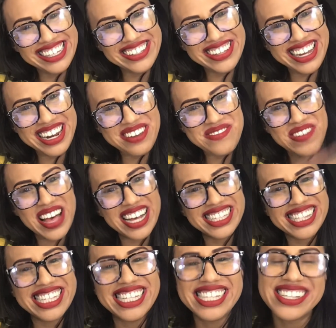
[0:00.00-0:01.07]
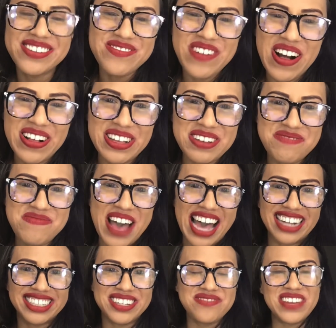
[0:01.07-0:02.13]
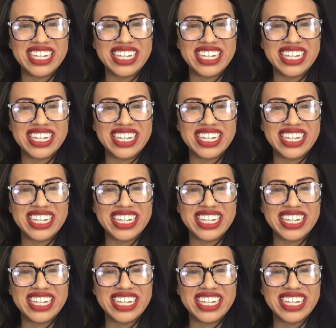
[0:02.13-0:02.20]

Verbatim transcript: Lady Bosses, and welcome back to my